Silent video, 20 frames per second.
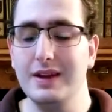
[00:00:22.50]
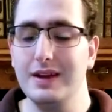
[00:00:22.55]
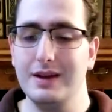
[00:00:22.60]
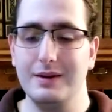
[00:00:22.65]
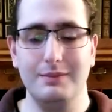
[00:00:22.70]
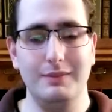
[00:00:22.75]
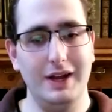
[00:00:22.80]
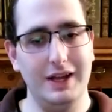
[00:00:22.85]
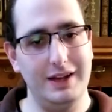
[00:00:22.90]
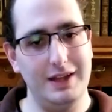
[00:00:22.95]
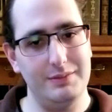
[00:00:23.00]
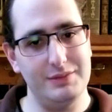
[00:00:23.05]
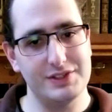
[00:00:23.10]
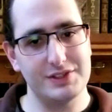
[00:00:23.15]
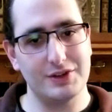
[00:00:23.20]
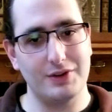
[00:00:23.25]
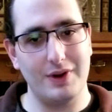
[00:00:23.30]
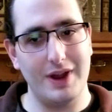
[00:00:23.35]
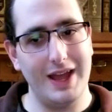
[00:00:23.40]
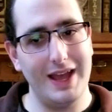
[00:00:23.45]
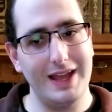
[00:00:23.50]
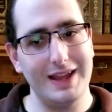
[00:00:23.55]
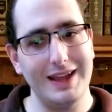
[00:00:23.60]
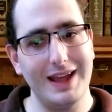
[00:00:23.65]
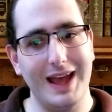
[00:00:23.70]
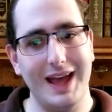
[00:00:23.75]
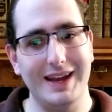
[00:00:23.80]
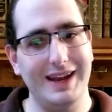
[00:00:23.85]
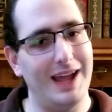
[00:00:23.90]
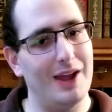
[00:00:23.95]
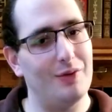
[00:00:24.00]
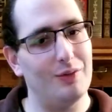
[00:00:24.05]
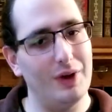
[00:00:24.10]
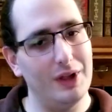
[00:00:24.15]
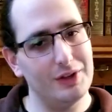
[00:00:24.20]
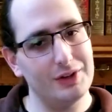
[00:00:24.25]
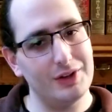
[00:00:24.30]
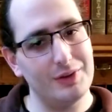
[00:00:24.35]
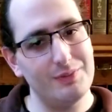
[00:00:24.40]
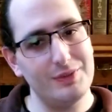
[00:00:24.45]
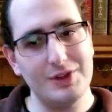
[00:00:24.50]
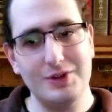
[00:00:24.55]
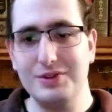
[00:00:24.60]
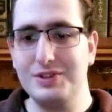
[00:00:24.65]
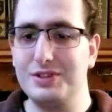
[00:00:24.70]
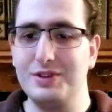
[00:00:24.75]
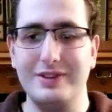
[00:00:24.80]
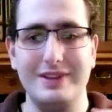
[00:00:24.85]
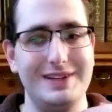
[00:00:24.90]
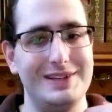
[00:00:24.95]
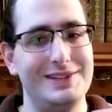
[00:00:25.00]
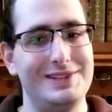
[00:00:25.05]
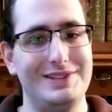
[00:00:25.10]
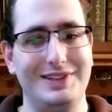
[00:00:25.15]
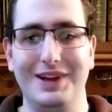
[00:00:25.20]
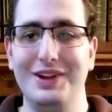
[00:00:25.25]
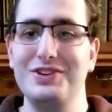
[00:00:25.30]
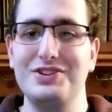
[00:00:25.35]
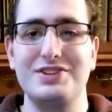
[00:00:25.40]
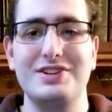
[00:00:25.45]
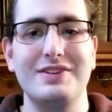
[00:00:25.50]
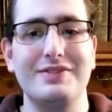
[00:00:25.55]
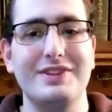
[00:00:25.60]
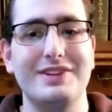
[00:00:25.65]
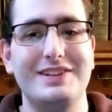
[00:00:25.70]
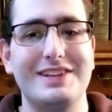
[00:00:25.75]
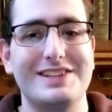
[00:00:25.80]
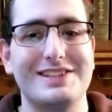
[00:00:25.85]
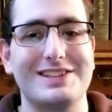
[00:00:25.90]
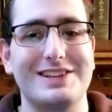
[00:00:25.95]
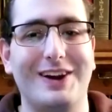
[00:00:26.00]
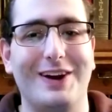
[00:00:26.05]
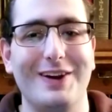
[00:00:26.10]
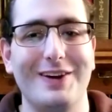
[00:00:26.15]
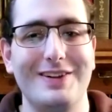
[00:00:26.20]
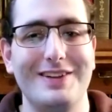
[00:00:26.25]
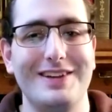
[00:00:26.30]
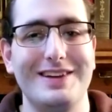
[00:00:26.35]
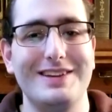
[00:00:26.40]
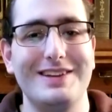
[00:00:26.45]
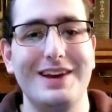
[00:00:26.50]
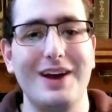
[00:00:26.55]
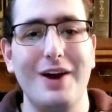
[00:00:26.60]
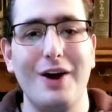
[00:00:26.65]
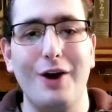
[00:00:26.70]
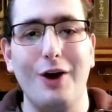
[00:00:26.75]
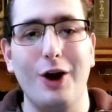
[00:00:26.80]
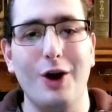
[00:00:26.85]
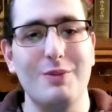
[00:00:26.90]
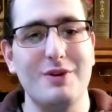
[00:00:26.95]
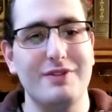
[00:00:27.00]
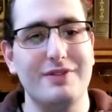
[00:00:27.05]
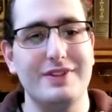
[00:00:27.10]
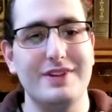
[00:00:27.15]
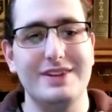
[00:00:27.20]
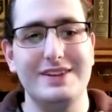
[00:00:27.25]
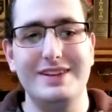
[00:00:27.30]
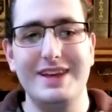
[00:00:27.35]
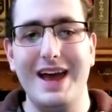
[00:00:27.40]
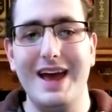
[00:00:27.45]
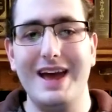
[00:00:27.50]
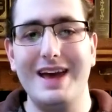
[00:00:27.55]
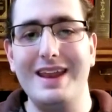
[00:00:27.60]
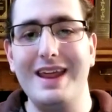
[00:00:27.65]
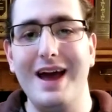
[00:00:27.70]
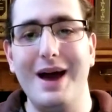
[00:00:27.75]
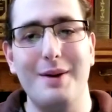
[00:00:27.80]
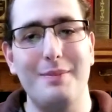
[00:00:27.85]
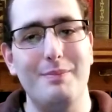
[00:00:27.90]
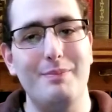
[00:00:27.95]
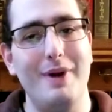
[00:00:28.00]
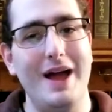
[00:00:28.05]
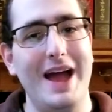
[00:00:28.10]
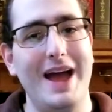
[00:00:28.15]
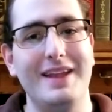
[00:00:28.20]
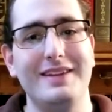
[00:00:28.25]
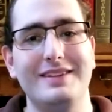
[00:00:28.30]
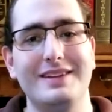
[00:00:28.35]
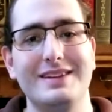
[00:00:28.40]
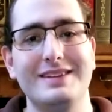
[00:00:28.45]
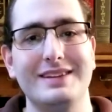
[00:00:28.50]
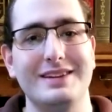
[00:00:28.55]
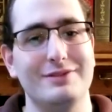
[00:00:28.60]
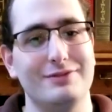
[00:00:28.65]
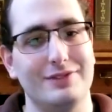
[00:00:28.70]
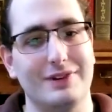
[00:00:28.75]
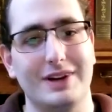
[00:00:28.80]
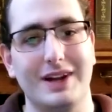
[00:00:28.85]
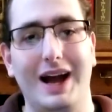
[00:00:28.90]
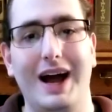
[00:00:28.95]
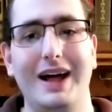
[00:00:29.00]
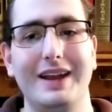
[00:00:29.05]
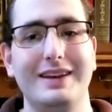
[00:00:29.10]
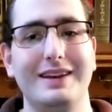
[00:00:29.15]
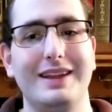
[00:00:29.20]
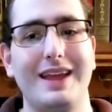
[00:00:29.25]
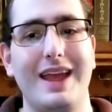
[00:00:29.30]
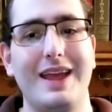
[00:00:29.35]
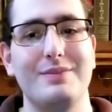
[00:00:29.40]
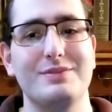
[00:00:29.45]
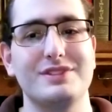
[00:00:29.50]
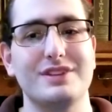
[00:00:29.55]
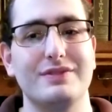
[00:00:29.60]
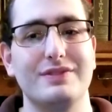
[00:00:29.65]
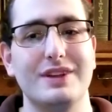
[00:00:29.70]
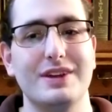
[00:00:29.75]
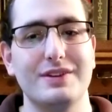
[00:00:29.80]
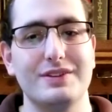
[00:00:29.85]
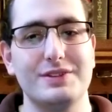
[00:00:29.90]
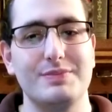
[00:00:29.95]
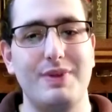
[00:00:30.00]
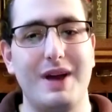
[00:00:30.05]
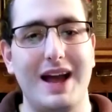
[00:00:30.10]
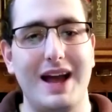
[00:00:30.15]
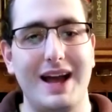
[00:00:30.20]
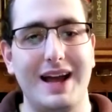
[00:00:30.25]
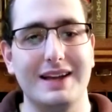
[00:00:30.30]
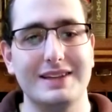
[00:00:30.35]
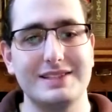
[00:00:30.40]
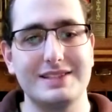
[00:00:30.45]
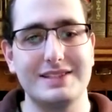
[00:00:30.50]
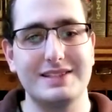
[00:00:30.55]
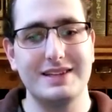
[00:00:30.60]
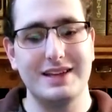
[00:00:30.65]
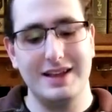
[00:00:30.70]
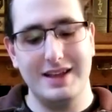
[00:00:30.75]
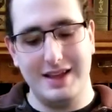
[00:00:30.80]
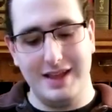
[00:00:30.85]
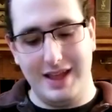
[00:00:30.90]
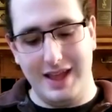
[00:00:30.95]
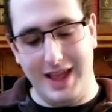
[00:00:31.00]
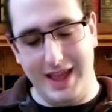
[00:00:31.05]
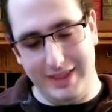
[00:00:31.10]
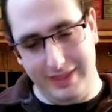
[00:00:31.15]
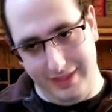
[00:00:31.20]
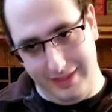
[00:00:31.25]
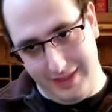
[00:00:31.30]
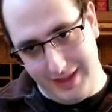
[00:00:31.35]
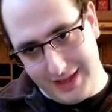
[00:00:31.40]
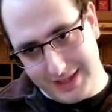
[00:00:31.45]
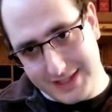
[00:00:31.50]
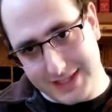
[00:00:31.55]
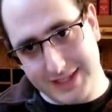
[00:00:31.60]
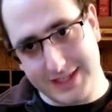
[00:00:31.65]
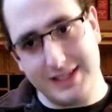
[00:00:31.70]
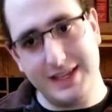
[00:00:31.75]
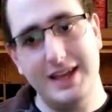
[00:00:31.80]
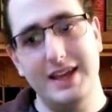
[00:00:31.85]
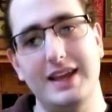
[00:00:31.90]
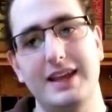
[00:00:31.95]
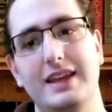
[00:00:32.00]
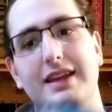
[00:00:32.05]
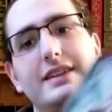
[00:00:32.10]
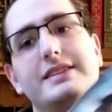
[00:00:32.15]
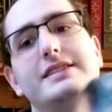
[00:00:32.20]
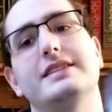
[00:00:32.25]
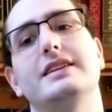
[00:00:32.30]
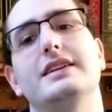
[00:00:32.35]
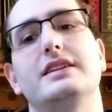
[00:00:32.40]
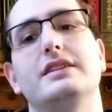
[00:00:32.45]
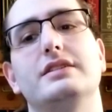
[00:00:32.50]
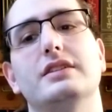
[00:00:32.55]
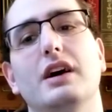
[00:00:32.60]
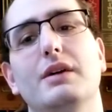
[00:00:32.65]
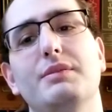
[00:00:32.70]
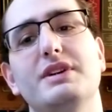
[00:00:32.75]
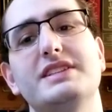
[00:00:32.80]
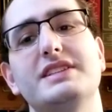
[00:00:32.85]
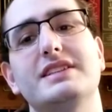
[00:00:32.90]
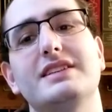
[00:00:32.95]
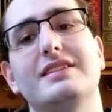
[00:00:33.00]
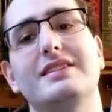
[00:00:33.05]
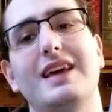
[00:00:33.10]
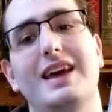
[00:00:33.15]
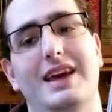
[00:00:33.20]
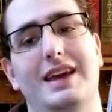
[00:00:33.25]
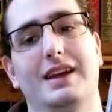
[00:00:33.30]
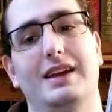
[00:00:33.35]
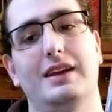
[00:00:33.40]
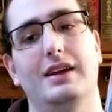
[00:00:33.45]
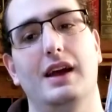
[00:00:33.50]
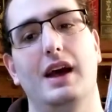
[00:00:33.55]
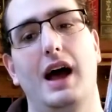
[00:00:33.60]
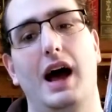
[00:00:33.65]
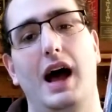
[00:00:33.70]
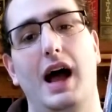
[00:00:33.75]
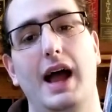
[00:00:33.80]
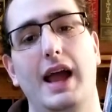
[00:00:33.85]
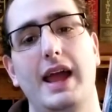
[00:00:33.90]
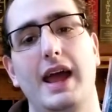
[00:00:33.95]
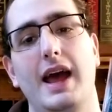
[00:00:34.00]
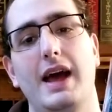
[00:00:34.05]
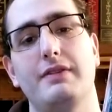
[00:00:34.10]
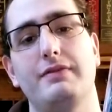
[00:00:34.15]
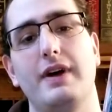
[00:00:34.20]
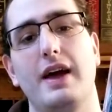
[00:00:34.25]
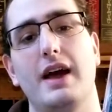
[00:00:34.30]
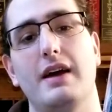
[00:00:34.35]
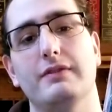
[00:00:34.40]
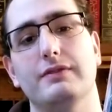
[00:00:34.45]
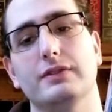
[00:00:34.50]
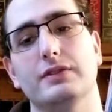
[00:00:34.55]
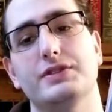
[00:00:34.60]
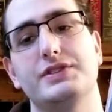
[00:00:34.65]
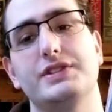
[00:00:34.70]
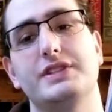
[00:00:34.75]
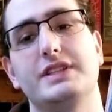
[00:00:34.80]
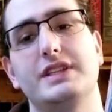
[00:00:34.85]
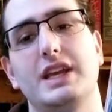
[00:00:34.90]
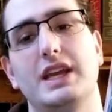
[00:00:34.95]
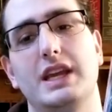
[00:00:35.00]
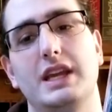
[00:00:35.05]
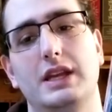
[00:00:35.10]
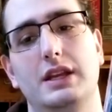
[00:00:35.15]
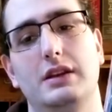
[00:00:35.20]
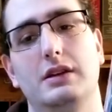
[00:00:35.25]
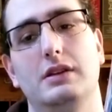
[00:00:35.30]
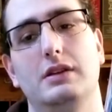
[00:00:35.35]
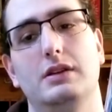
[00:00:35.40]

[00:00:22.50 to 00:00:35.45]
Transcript: My name is Craig, and I welcome you to the Dungeon of the Discarded, home of the dead, abandoned, and forgotten games of years past. And this is the dumbest thing I have ever seen.